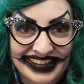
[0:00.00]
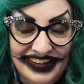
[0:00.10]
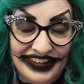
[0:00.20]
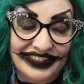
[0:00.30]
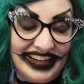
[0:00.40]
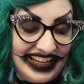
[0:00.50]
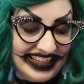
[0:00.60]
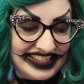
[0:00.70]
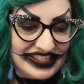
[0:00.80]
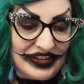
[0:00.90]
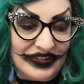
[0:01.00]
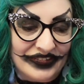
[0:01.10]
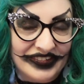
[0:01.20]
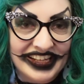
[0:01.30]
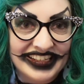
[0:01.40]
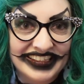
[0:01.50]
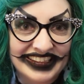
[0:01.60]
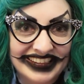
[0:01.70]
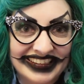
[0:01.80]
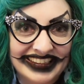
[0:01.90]
All right, so
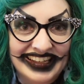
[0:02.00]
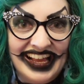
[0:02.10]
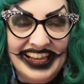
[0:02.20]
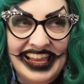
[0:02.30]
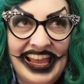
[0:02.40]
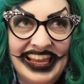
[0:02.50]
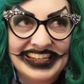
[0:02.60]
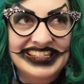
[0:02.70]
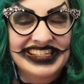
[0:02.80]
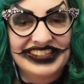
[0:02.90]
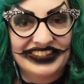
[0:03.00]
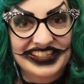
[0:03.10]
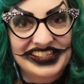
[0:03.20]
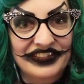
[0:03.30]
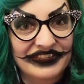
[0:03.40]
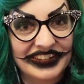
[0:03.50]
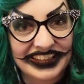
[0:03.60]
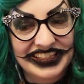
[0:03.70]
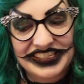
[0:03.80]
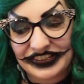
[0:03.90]
I hate to do this, I
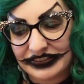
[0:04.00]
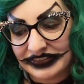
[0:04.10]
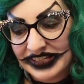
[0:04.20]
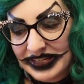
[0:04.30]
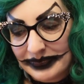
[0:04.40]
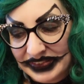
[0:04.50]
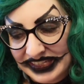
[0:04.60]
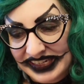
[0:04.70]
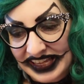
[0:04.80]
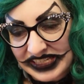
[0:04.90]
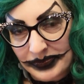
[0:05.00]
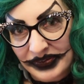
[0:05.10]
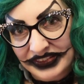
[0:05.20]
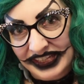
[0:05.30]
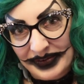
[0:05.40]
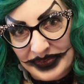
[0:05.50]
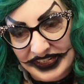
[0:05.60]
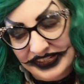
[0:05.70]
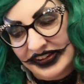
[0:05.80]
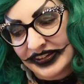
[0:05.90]
really do, but the next book that I'm going to
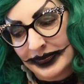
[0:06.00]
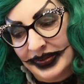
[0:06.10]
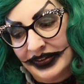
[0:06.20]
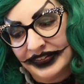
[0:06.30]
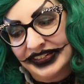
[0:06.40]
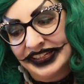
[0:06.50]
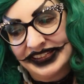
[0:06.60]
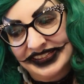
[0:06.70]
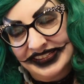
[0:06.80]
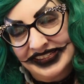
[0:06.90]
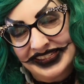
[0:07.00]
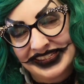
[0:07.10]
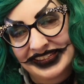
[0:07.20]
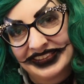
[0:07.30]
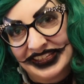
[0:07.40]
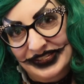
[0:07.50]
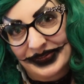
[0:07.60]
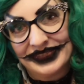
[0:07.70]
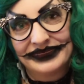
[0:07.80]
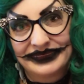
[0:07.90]
talk about is this
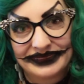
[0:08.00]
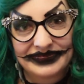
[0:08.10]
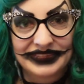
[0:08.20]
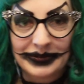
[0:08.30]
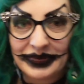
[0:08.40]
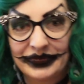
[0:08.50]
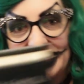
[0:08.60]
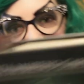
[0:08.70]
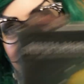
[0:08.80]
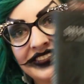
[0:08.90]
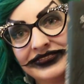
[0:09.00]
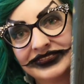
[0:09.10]
one, The Bewitching.